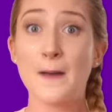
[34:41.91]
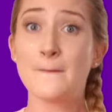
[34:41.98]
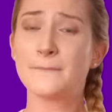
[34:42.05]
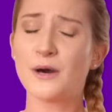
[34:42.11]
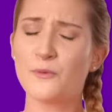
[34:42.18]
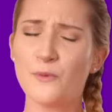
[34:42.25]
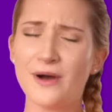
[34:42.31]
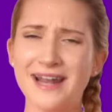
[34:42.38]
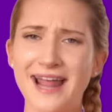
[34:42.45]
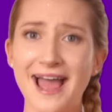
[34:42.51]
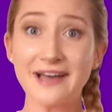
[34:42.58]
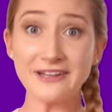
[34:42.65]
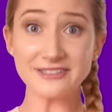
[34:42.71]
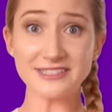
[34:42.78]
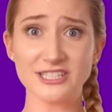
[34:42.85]
But what
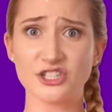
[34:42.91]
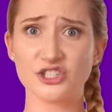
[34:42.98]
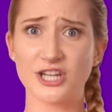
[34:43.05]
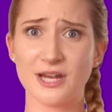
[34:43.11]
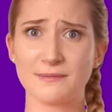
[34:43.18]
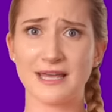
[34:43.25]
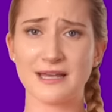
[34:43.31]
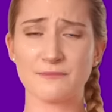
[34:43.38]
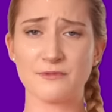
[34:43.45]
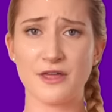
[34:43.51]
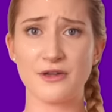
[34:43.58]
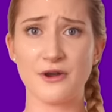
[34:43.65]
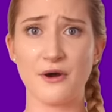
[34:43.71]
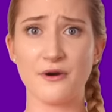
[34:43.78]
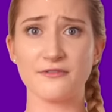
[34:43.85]
else is shaped like
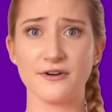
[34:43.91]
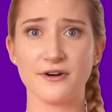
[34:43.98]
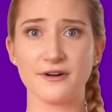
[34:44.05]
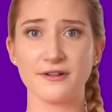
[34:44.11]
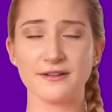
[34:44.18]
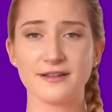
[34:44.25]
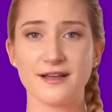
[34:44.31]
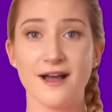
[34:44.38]
Brother Oval?